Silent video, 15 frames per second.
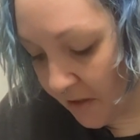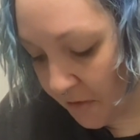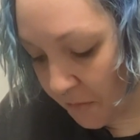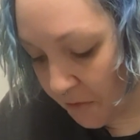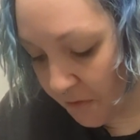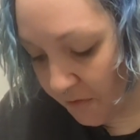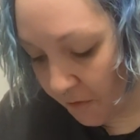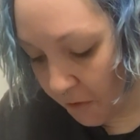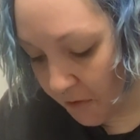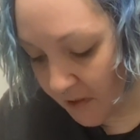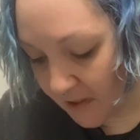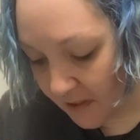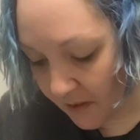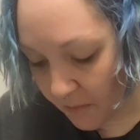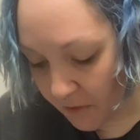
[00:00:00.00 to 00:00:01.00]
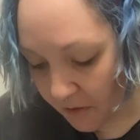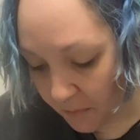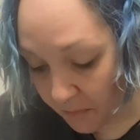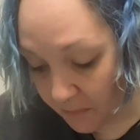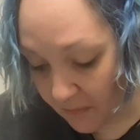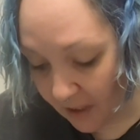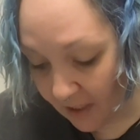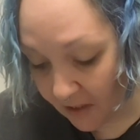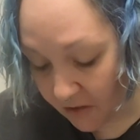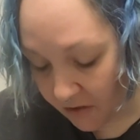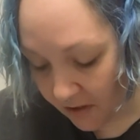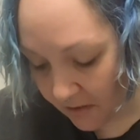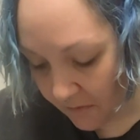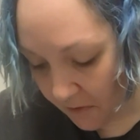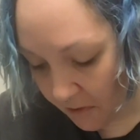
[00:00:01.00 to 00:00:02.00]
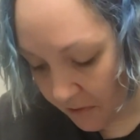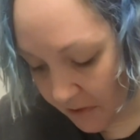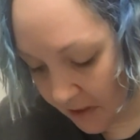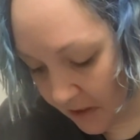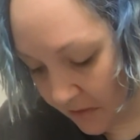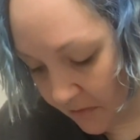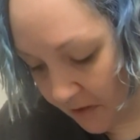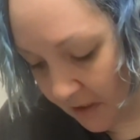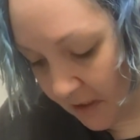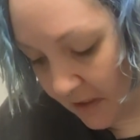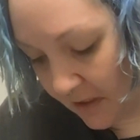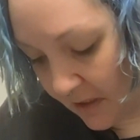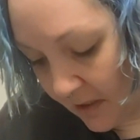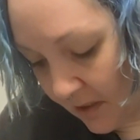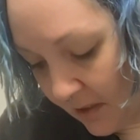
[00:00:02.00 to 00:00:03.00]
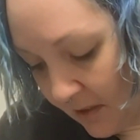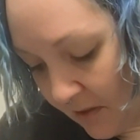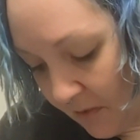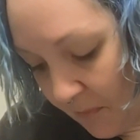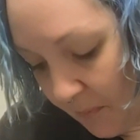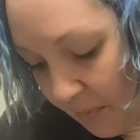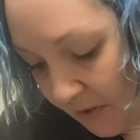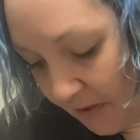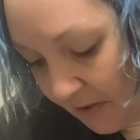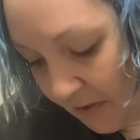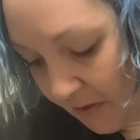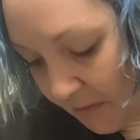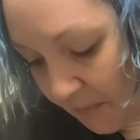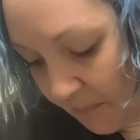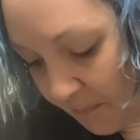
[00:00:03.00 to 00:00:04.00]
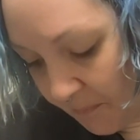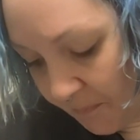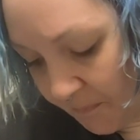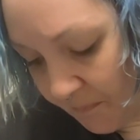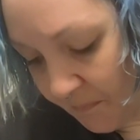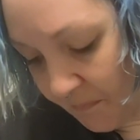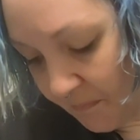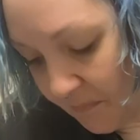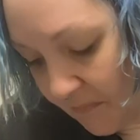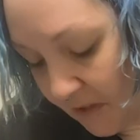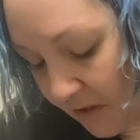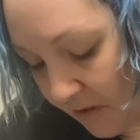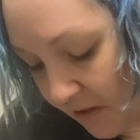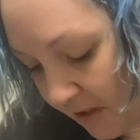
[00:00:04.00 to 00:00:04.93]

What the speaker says: I'm going to focus on what I'm actually have going on, right? But in all